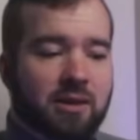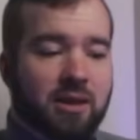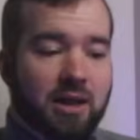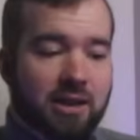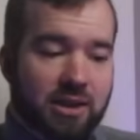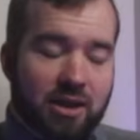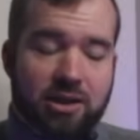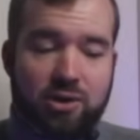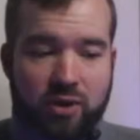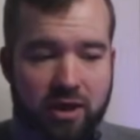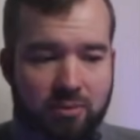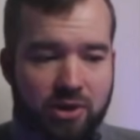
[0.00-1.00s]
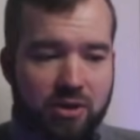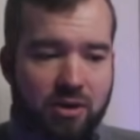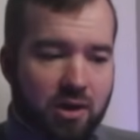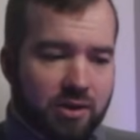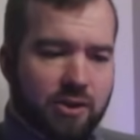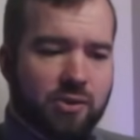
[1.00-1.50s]
The hedonic treadmill,
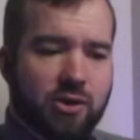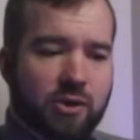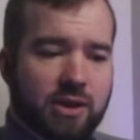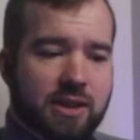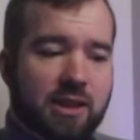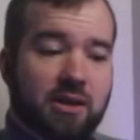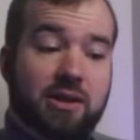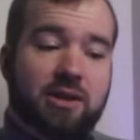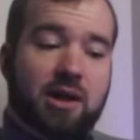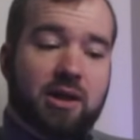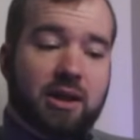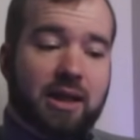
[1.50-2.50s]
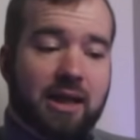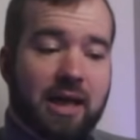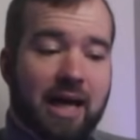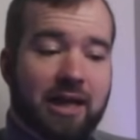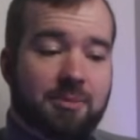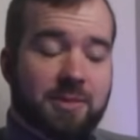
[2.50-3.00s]
also known as hedonic
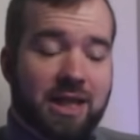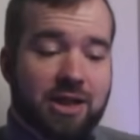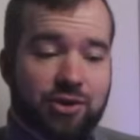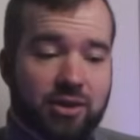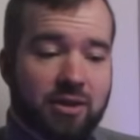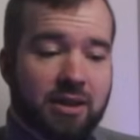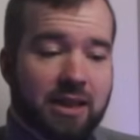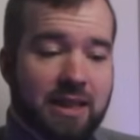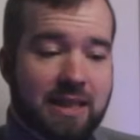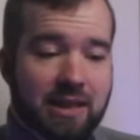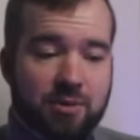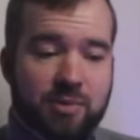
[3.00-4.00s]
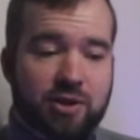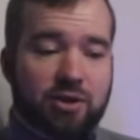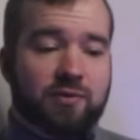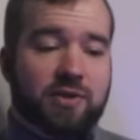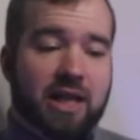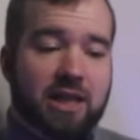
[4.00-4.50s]
adaptation, is the
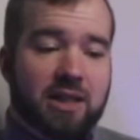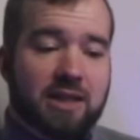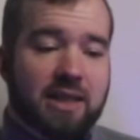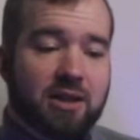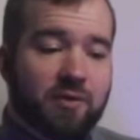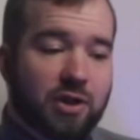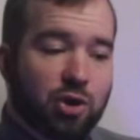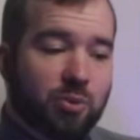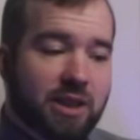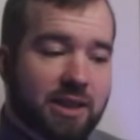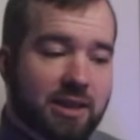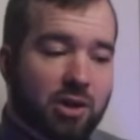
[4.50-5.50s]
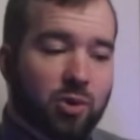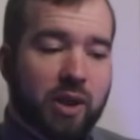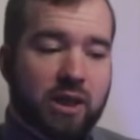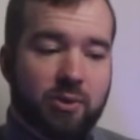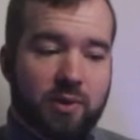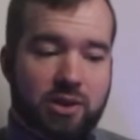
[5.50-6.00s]
observed tendency of humans to
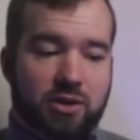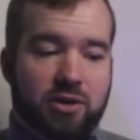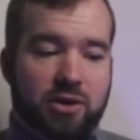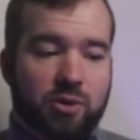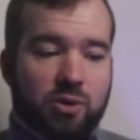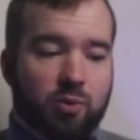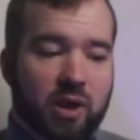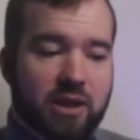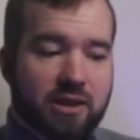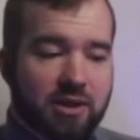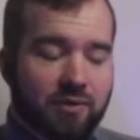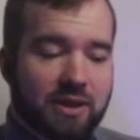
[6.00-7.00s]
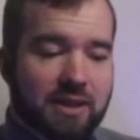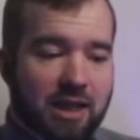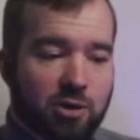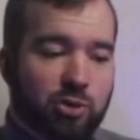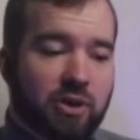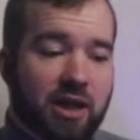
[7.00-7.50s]
quickly return to a relatively
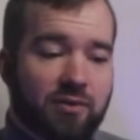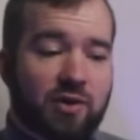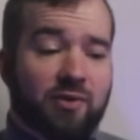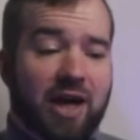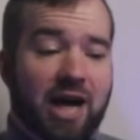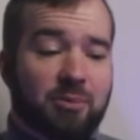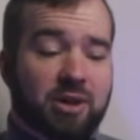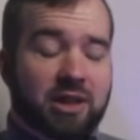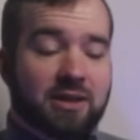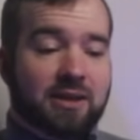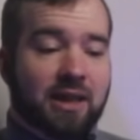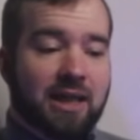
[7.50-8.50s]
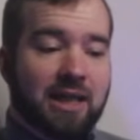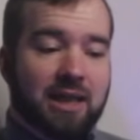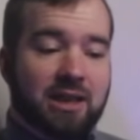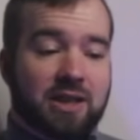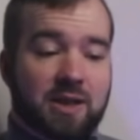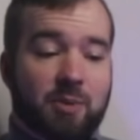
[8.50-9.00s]
stable level of happiness
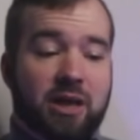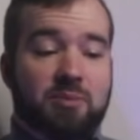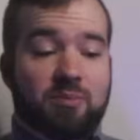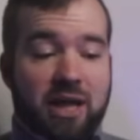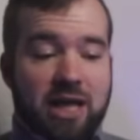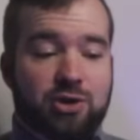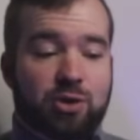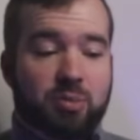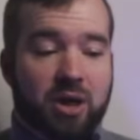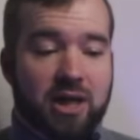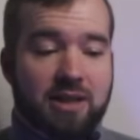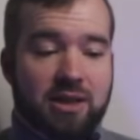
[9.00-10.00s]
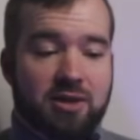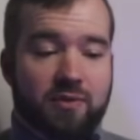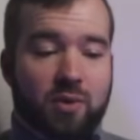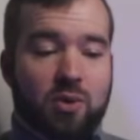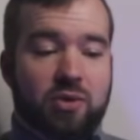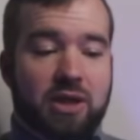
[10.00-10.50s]
despite major positive
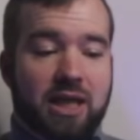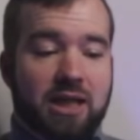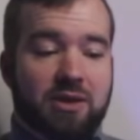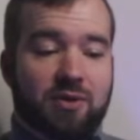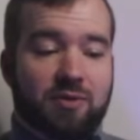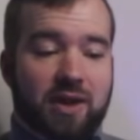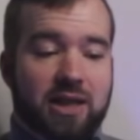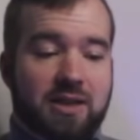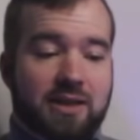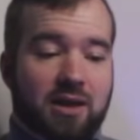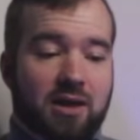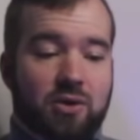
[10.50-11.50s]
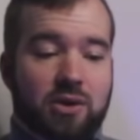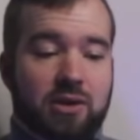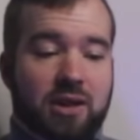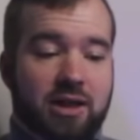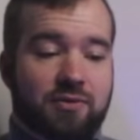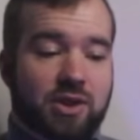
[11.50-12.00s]
or negative events or
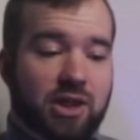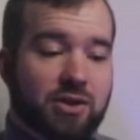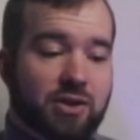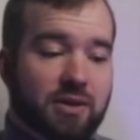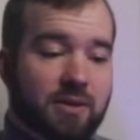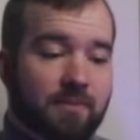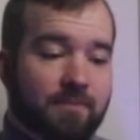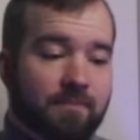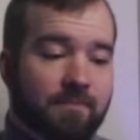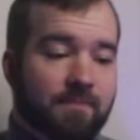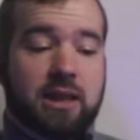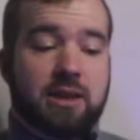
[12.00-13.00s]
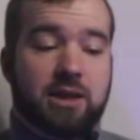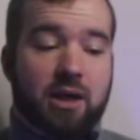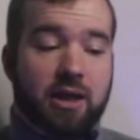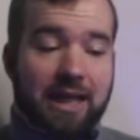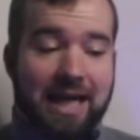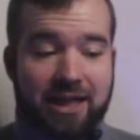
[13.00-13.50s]
life changes.
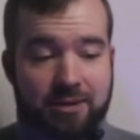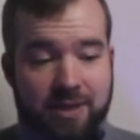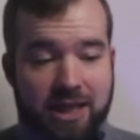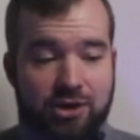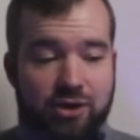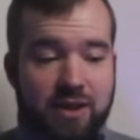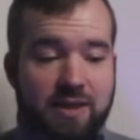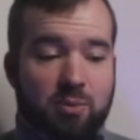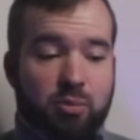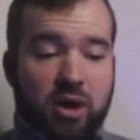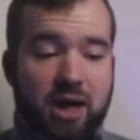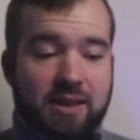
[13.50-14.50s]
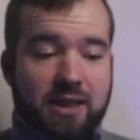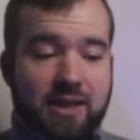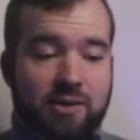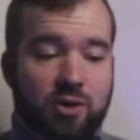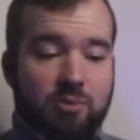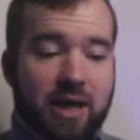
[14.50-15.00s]
Hedonic adaptation is a
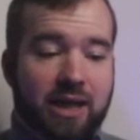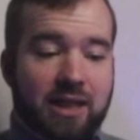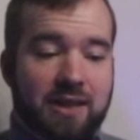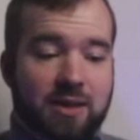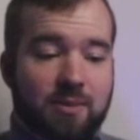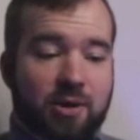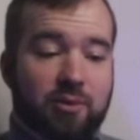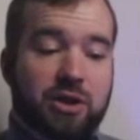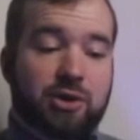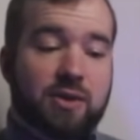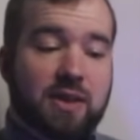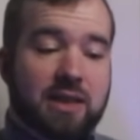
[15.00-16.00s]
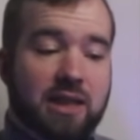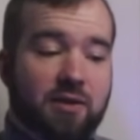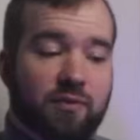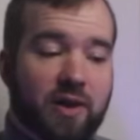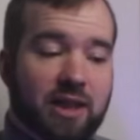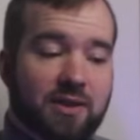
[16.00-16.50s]
process or mechanism that reduces the
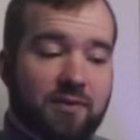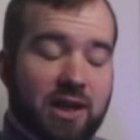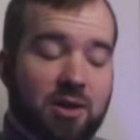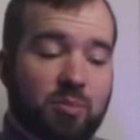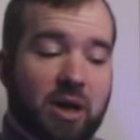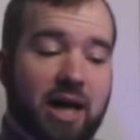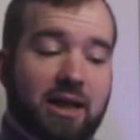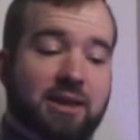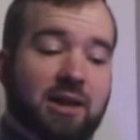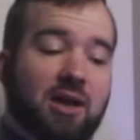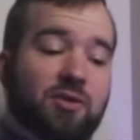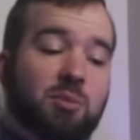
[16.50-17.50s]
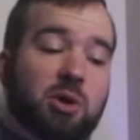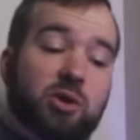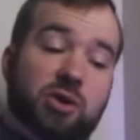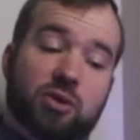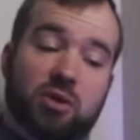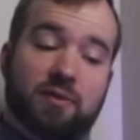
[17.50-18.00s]
effective impact of
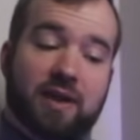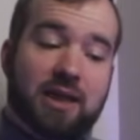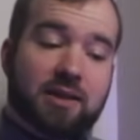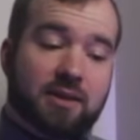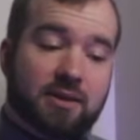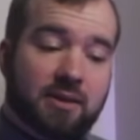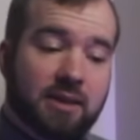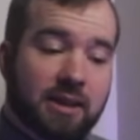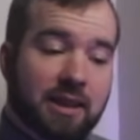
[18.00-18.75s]
emotional events.